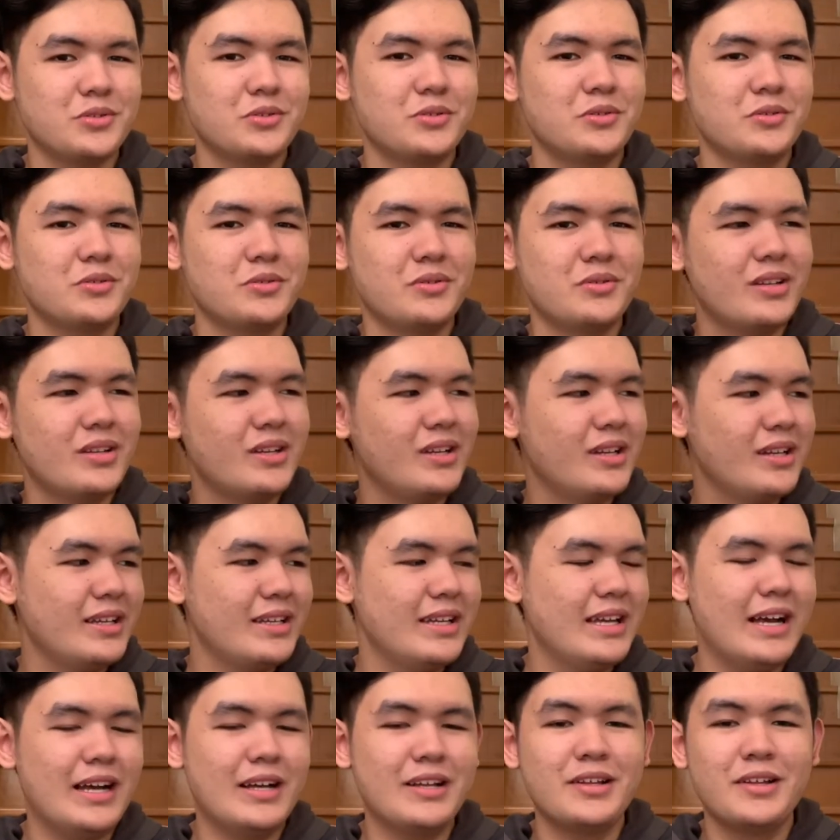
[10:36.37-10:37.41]
So
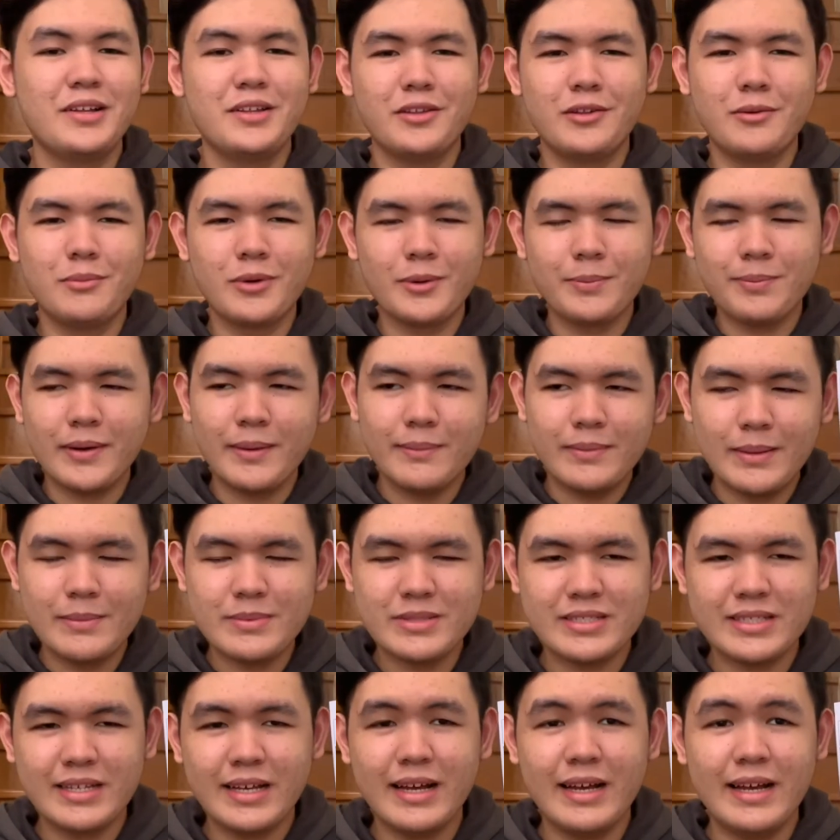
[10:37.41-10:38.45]
yeah, no more
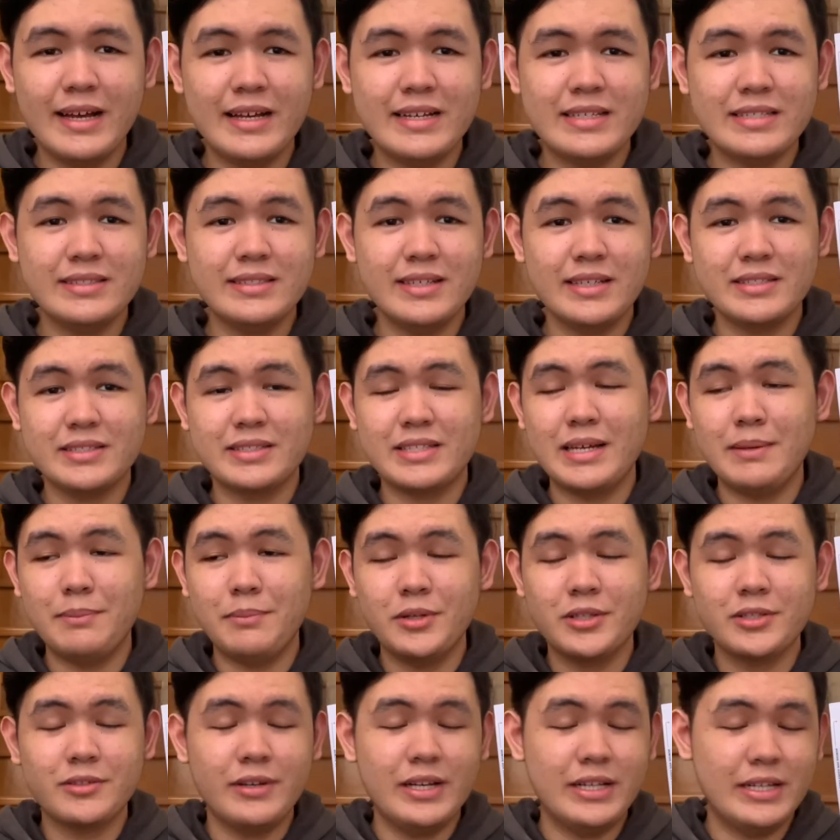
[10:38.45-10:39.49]
problems guys. Just keep
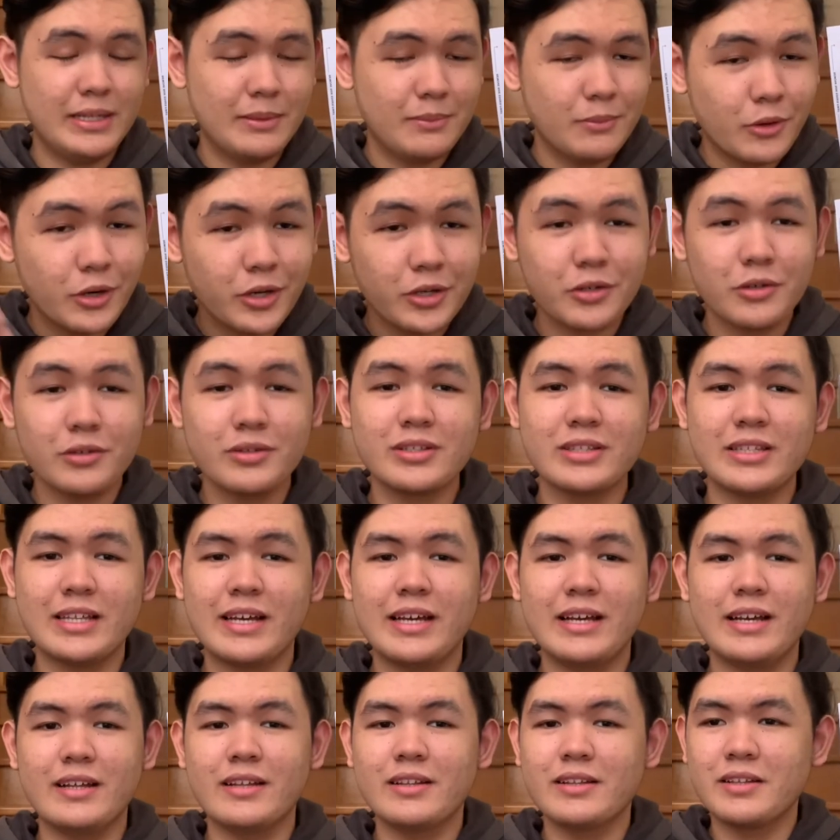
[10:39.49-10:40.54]
on creating more
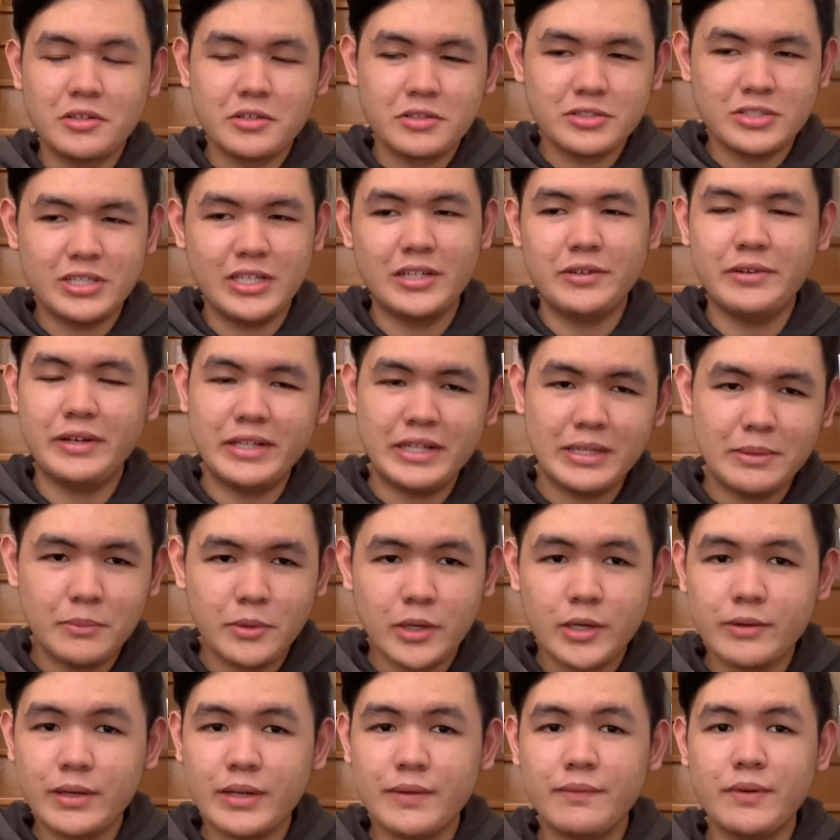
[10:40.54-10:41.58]
content, generating
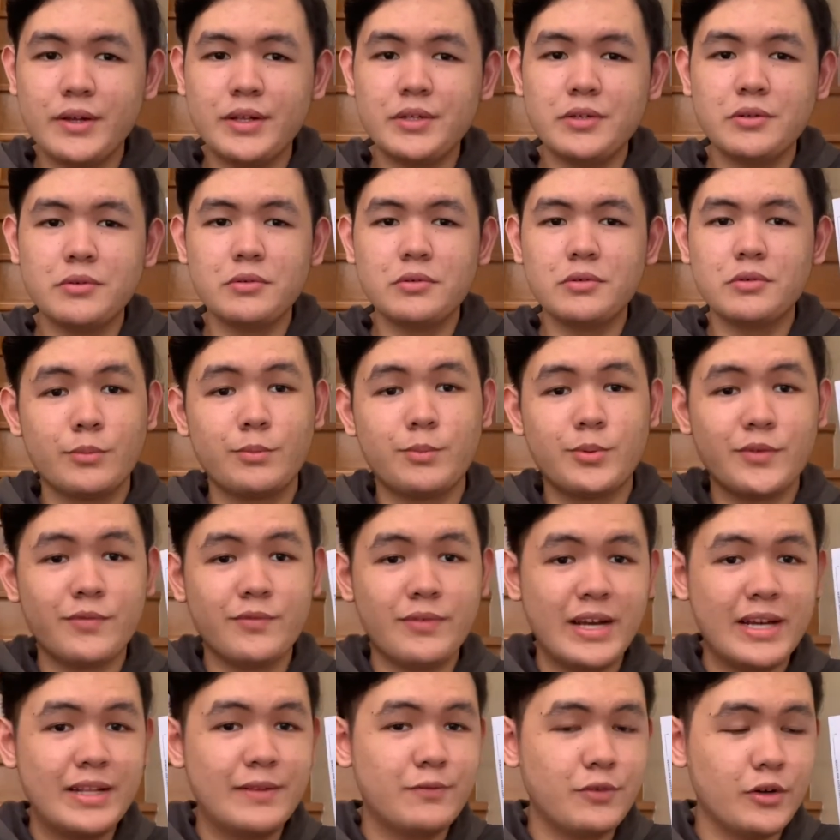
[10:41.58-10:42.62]
more revenue,
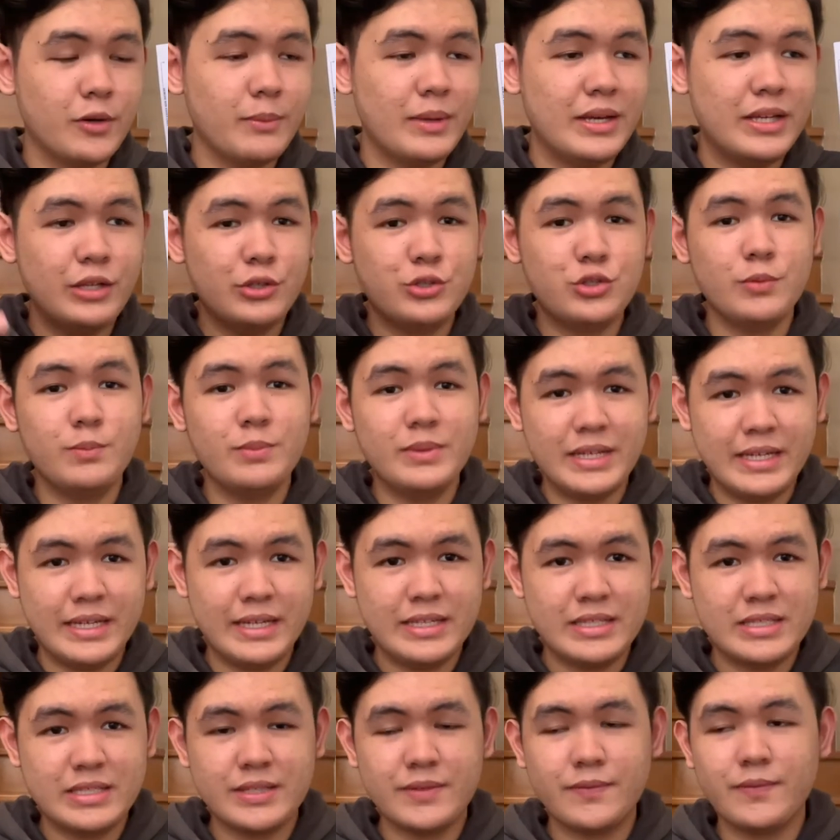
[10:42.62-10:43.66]
provide for my YouTube
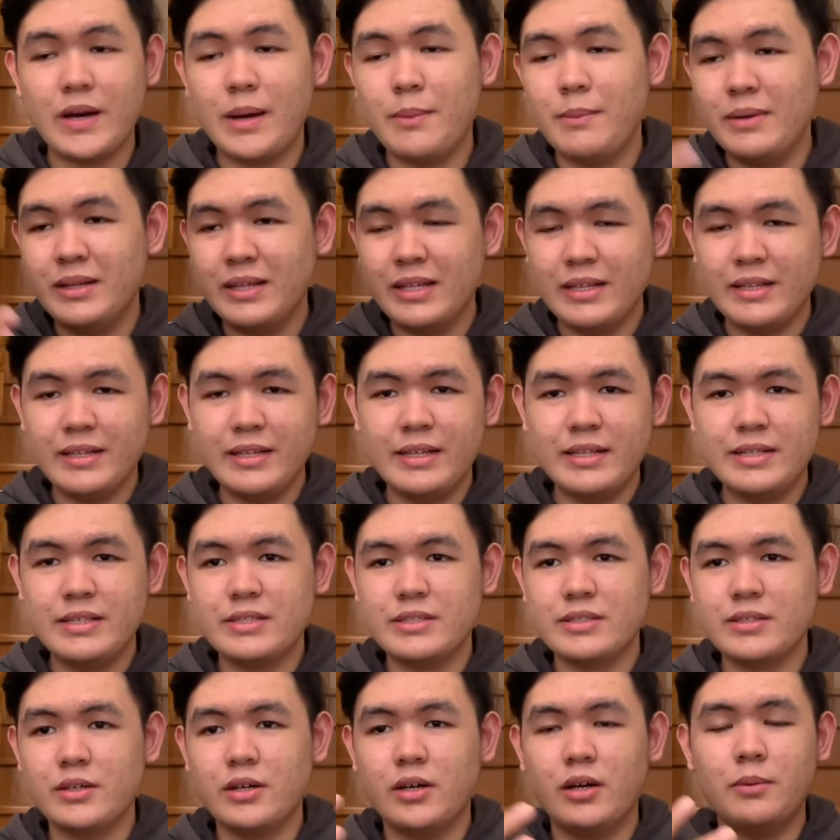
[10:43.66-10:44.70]
needs, family
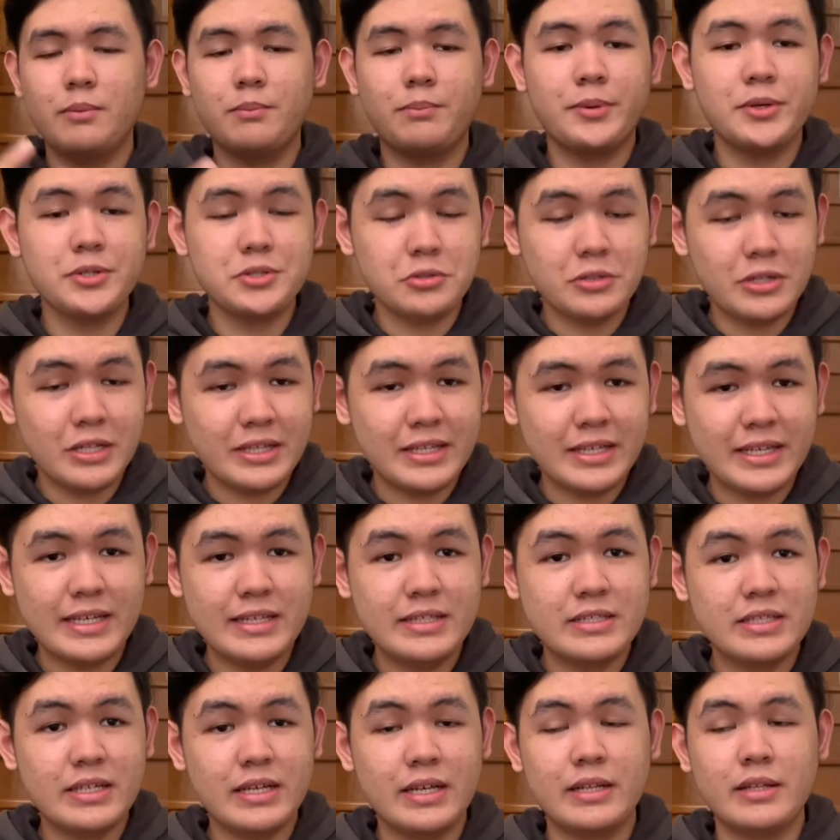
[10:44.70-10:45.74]
needs, personal
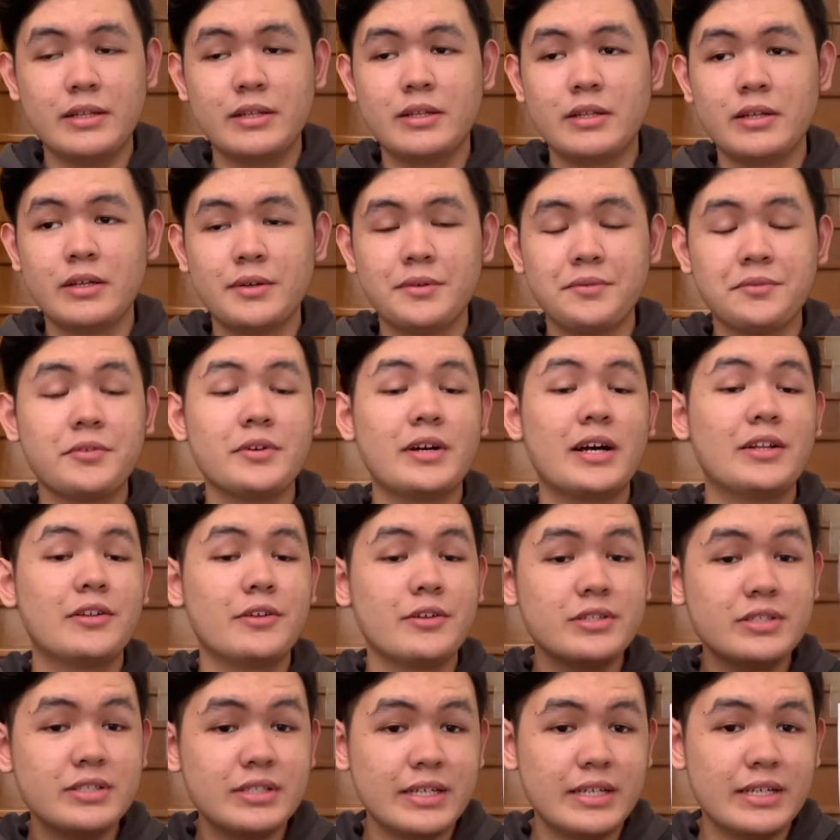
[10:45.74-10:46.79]
needs, and for
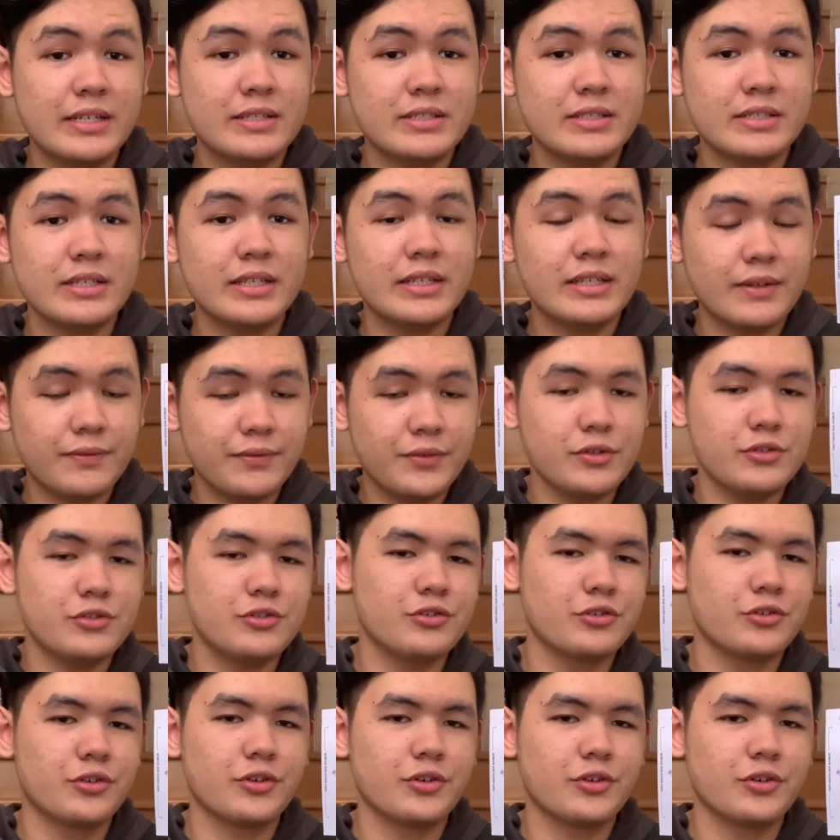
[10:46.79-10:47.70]
others' needs in the future.